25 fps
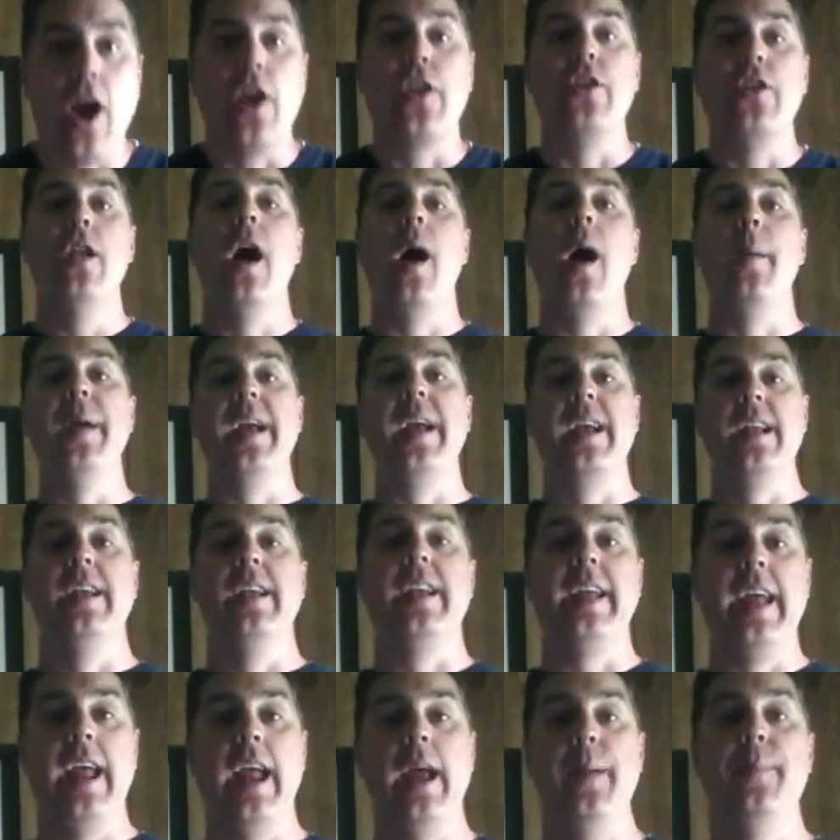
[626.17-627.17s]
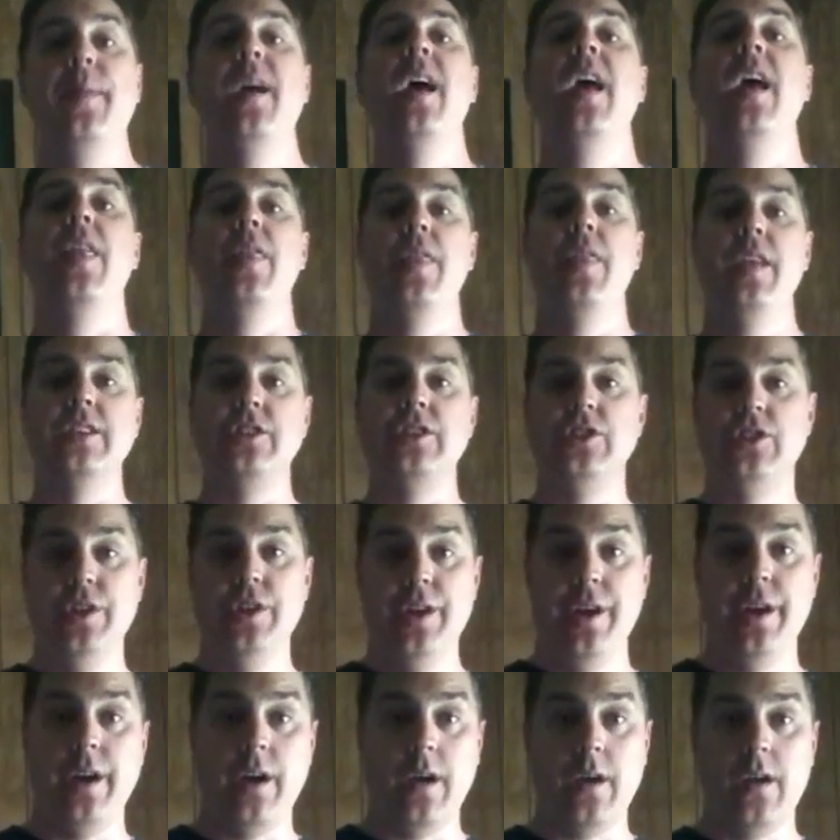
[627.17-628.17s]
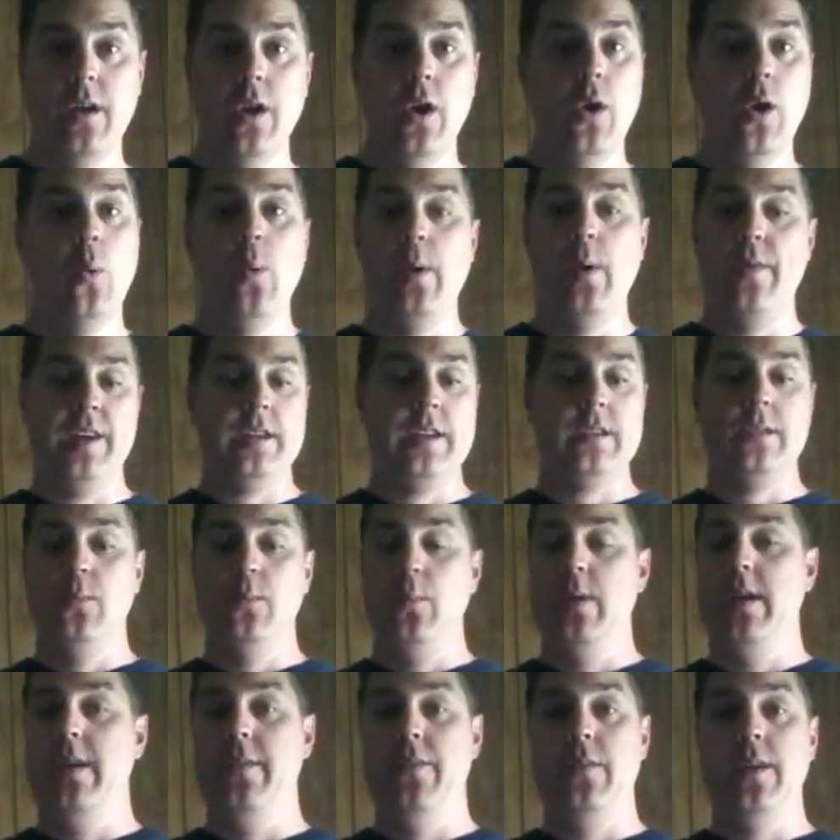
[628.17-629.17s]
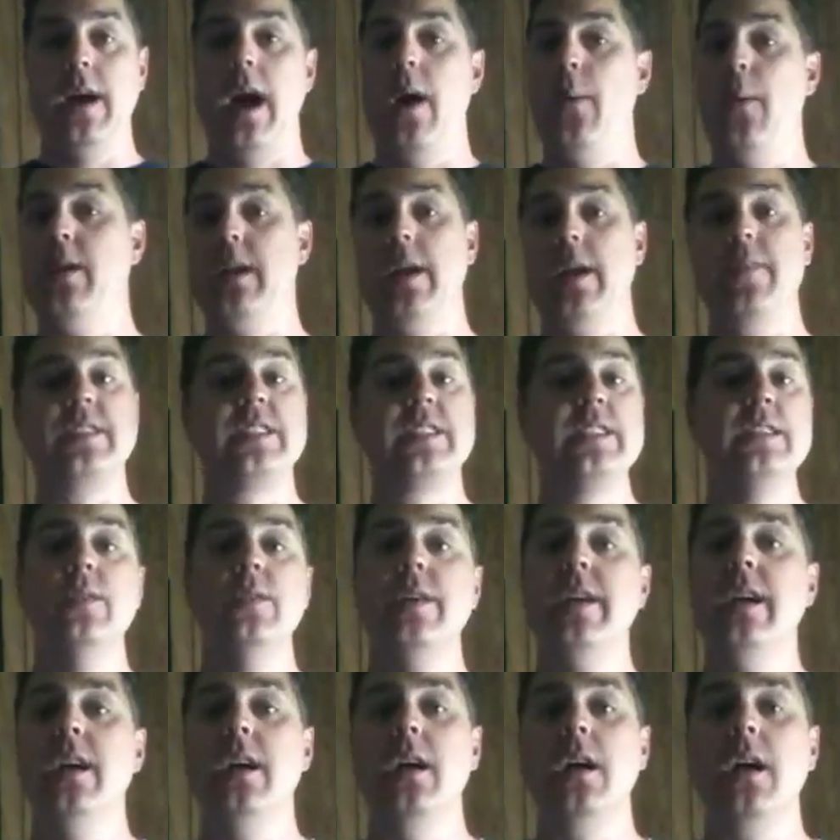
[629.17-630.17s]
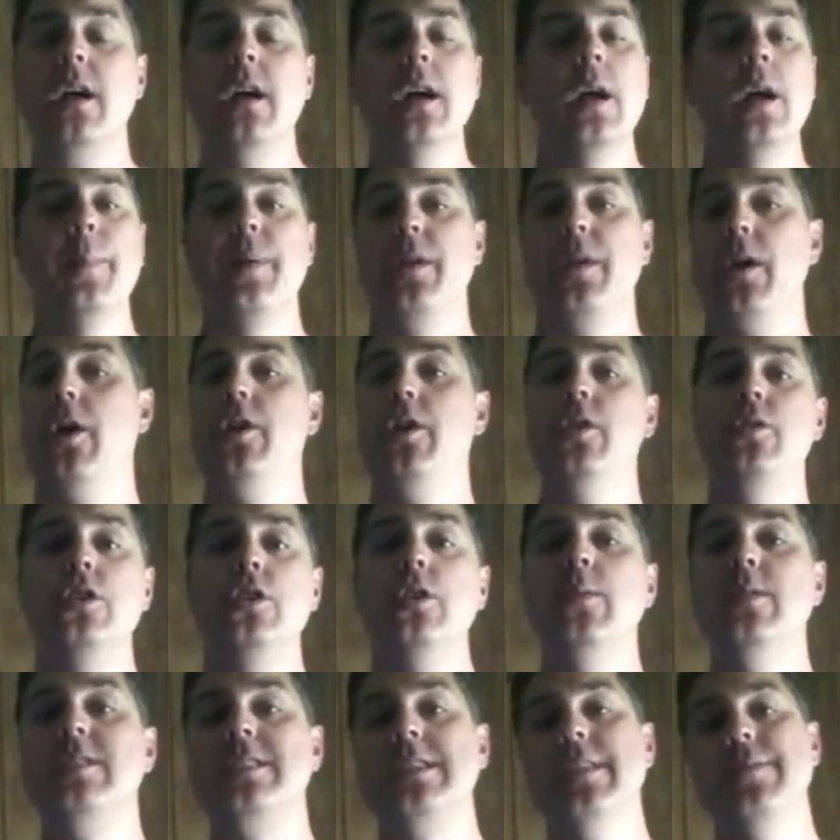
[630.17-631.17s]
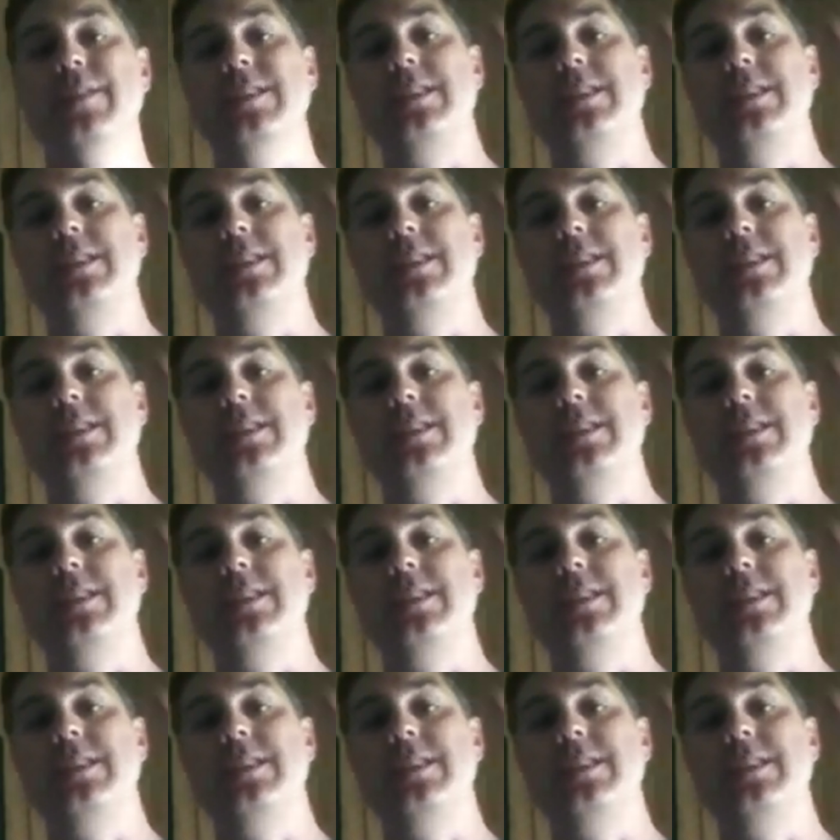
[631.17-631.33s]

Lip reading: you not making a game this year? We've got one every single year, but all you do is leave us